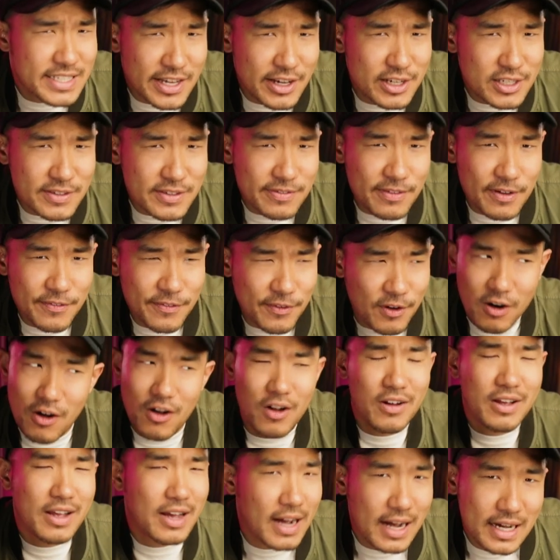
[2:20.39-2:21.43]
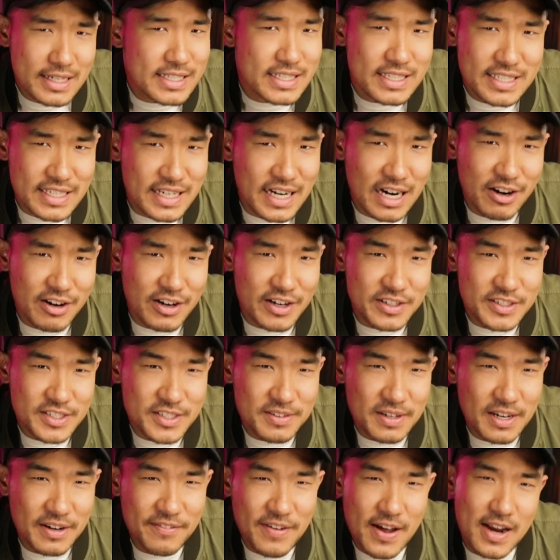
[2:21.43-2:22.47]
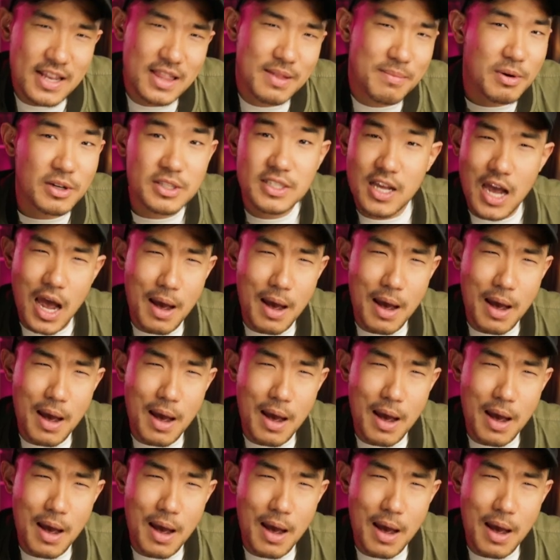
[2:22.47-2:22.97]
is useful for all kinds of scenarios. In fact, the most